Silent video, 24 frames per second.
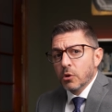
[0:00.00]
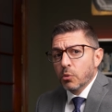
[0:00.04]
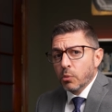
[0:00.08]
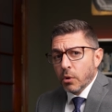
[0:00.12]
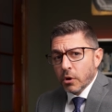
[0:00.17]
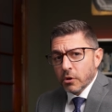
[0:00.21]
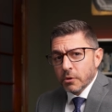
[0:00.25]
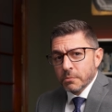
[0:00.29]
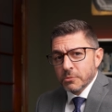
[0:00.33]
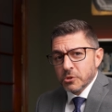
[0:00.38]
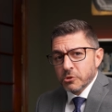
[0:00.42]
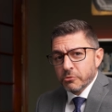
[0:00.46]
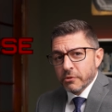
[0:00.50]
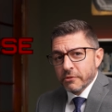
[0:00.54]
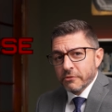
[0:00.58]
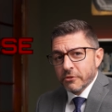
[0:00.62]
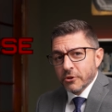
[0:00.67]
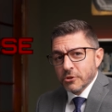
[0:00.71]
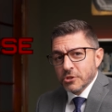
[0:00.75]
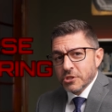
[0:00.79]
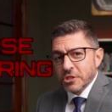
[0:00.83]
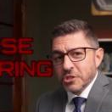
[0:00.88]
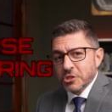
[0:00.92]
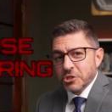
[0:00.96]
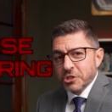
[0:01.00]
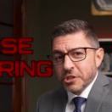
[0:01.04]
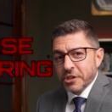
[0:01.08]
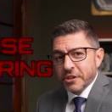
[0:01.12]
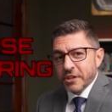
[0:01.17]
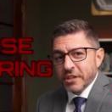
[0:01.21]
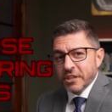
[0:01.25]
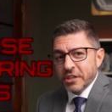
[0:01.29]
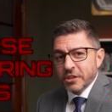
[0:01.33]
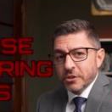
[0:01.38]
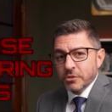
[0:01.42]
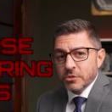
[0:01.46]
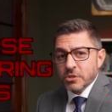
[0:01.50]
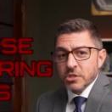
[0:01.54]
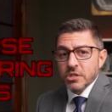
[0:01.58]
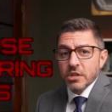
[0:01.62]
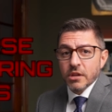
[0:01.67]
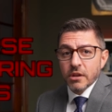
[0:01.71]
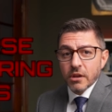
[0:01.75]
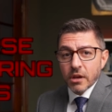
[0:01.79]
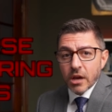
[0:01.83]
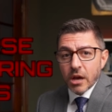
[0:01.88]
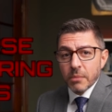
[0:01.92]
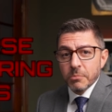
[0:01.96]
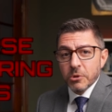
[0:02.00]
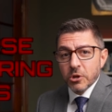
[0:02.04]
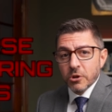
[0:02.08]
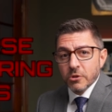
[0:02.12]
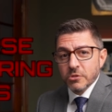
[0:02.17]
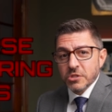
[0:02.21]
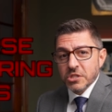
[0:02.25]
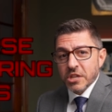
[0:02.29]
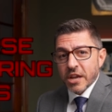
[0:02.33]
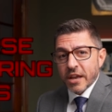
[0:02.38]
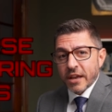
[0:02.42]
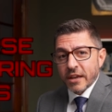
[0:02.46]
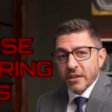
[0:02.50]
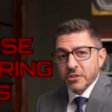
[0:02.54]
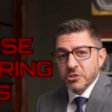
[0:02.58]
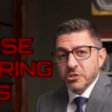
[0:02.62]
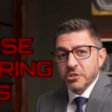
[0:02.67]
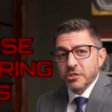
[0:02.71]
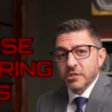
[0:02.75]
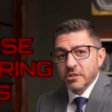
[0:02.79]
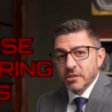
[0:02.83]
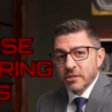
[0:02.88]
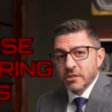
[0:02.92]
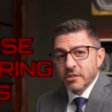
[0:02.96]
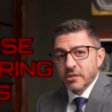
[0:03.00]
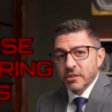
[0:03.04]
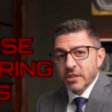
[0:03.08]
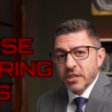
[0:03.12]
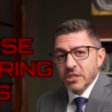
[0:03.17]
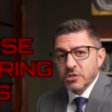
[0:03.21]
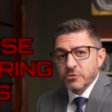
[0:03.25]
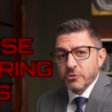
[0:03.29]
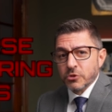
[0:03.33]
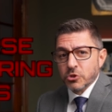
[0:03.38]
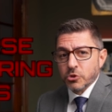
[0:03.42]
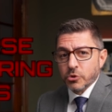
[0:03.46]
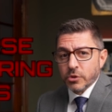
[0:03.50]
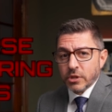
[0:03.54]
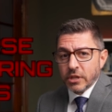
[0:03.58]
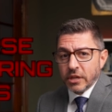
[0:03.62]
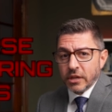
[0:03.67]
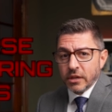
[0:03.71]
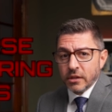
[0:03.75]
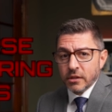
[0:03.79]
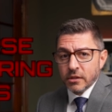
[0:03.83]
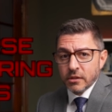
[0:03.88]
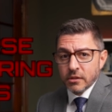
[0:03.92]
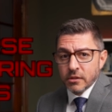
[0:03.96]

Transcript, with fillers: Welcome to Reverse Engineering News. I'm your host, Hash. Thanks for joining.